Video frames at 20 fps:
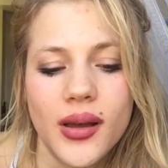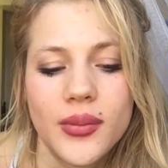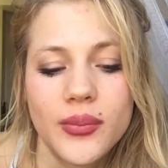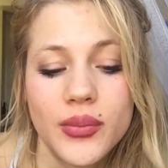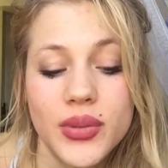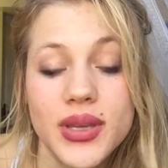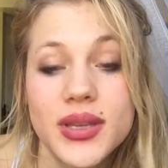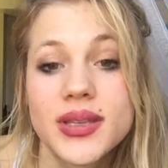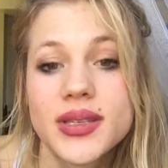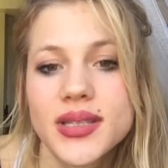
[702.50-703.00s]

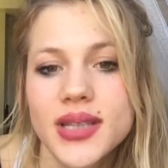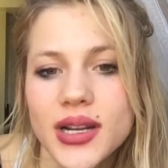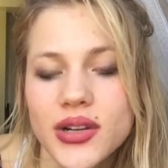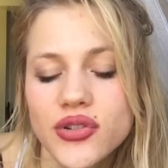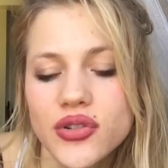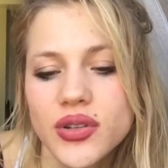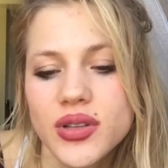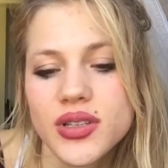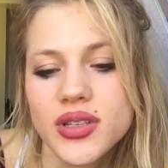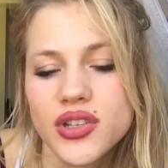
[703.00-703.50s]
being
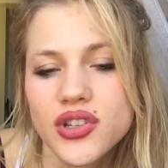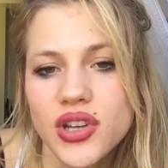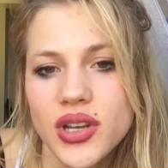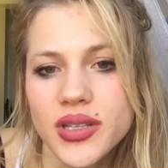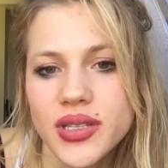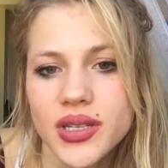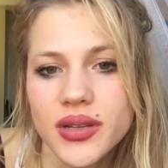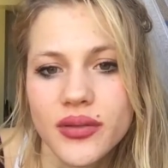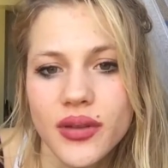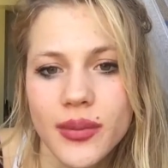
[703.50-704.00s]
sexually
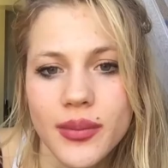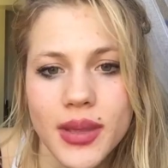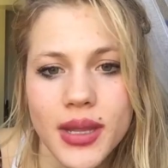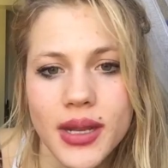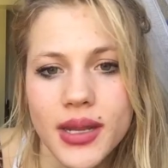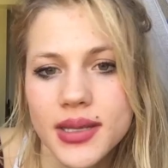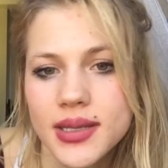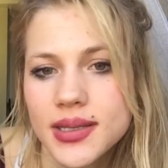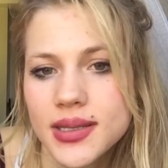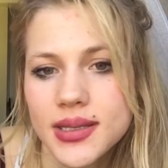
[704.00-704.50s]
suggestive. I mean,
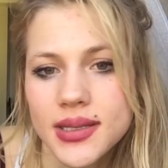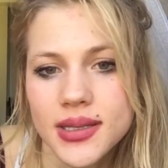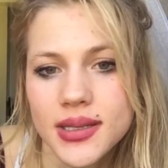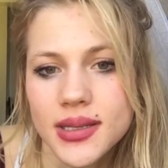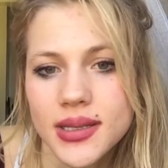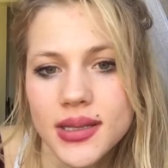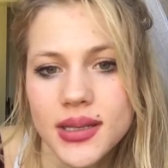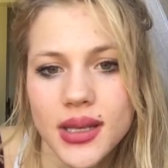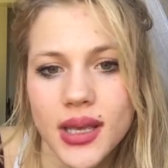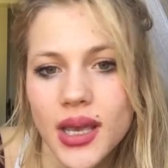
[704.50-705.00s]
it's
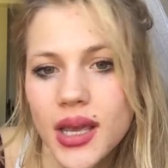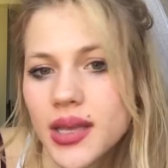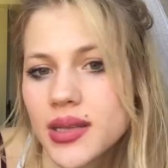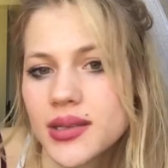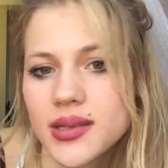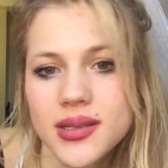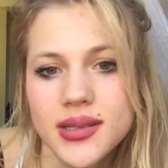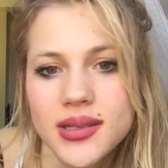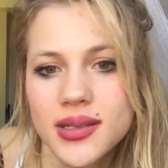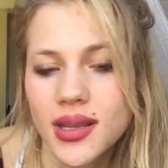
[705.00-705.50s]

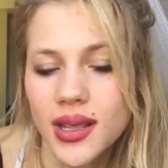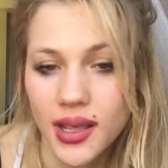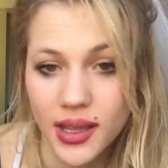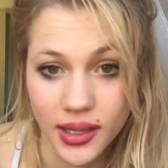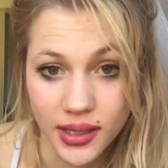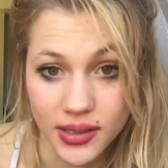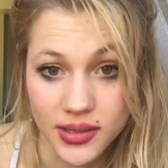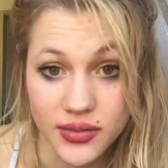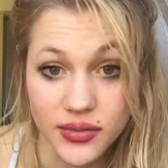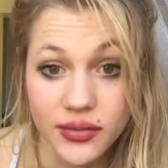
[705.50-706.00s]

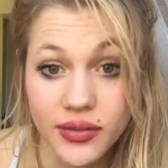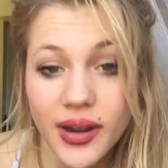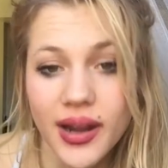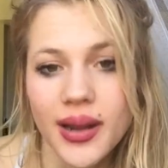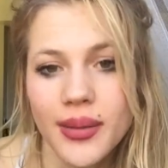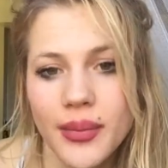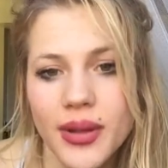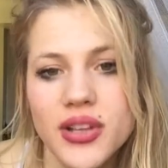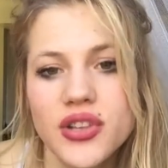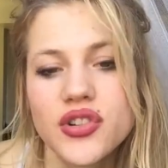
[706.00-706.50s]

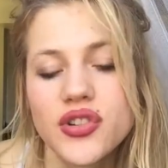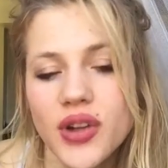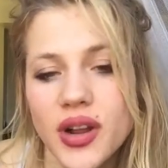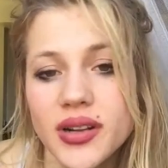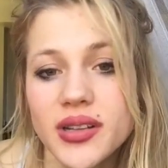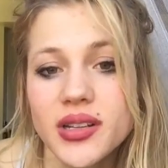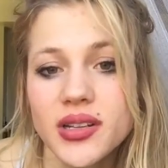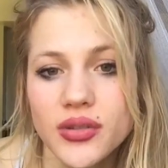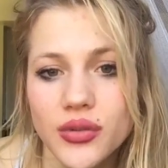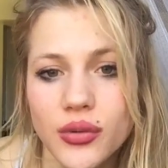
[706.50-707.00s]
very much
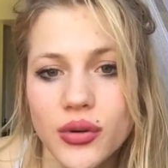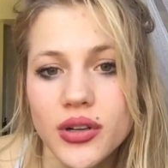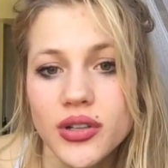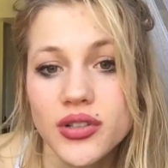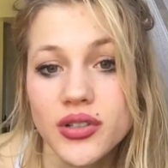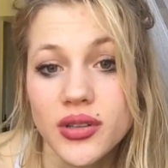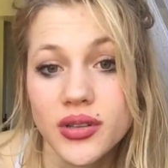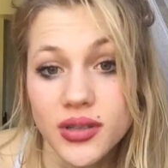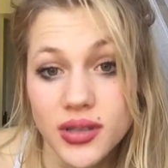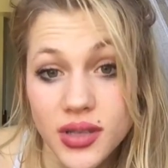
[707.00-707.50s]
directed
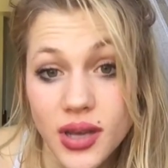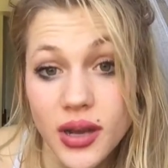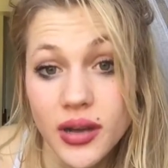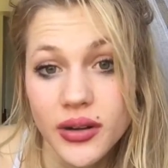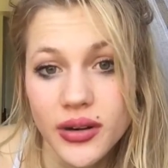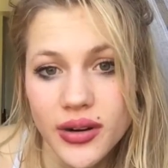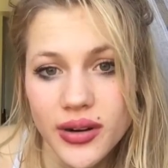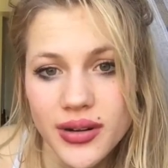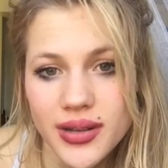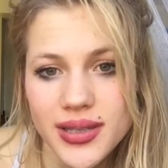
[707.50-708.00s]
towards young
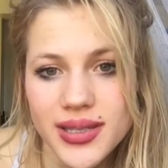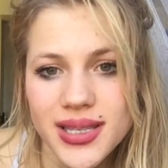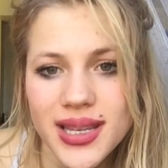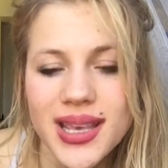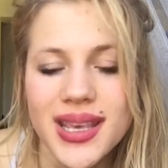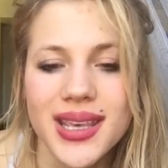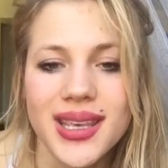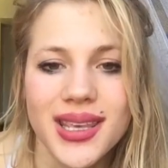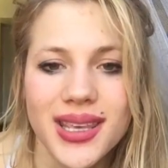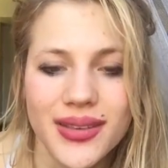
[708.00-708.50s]
girls,
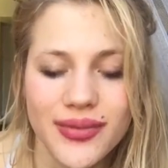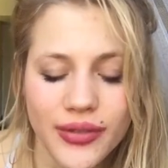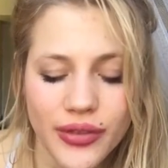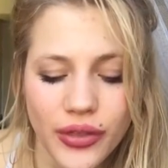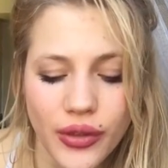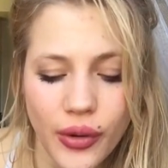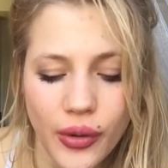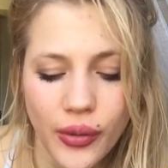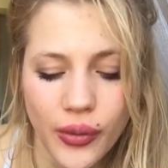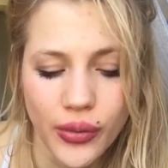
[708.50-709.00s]
even
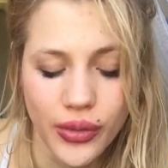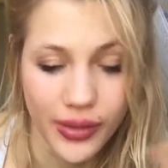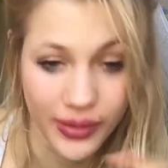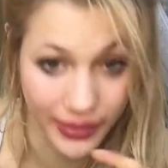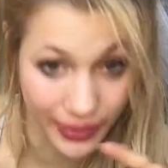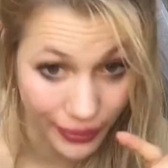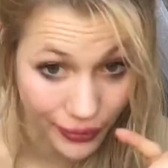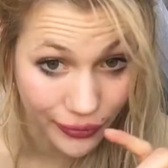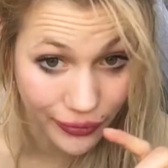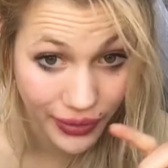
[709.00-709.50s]
though the
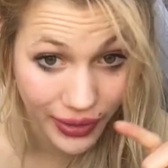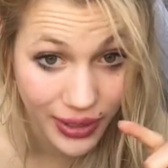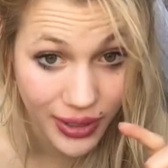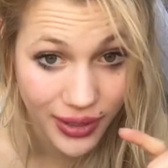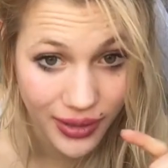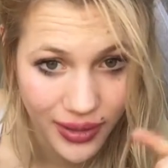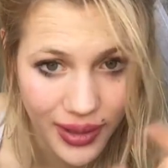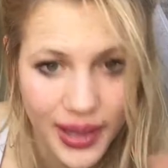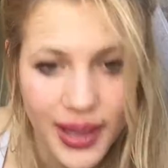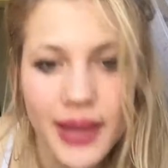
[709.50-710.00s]
little
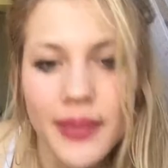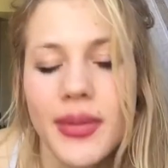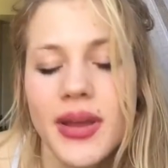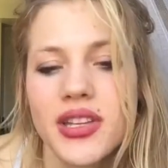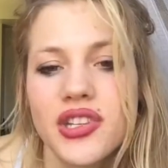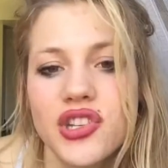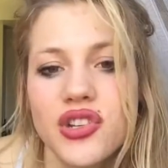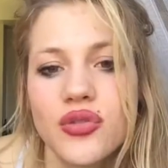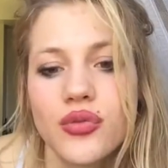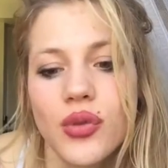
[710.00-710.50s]
figure, like I
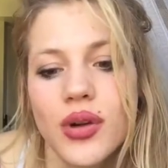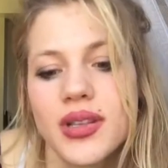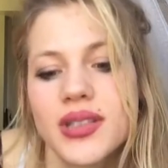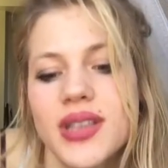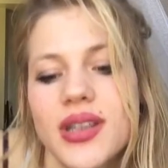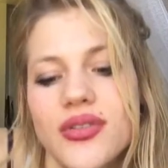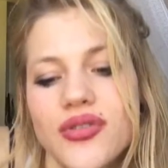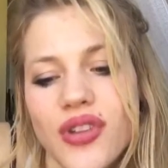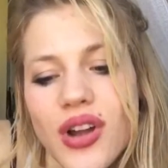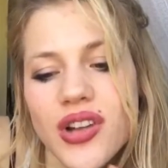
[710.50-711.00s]
mentioned, was
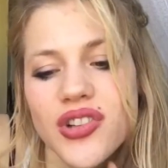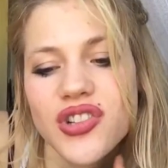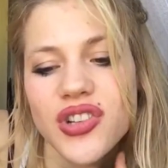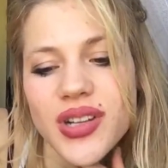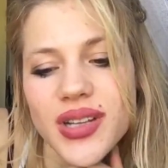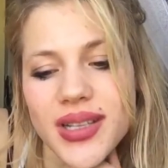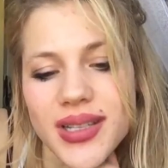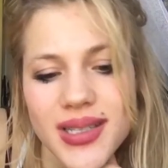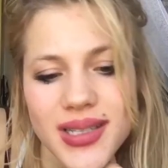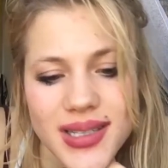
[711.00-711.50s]

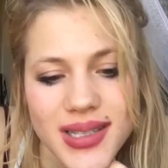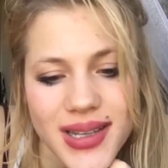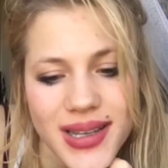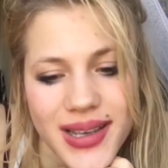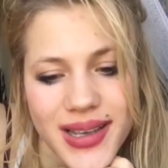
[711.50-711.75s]
androgynous.